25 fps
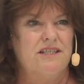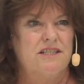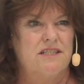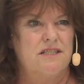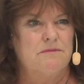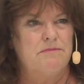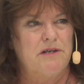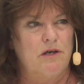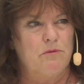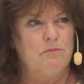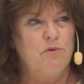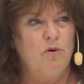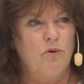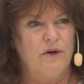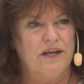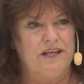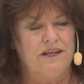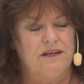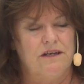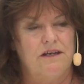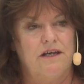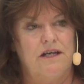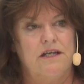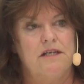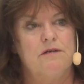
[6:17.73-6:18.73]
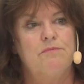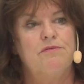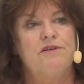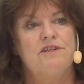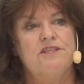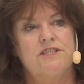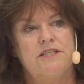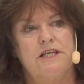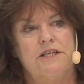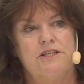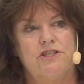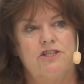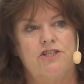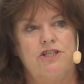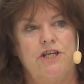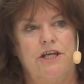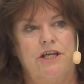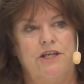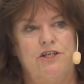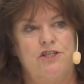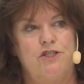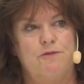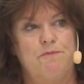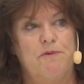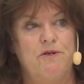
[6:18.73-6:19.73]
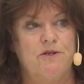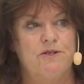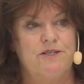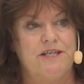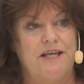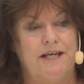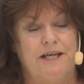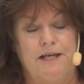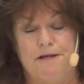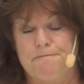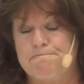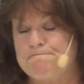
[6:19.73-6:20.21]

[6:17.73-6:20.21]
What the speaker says: it's about 0.9% change per day.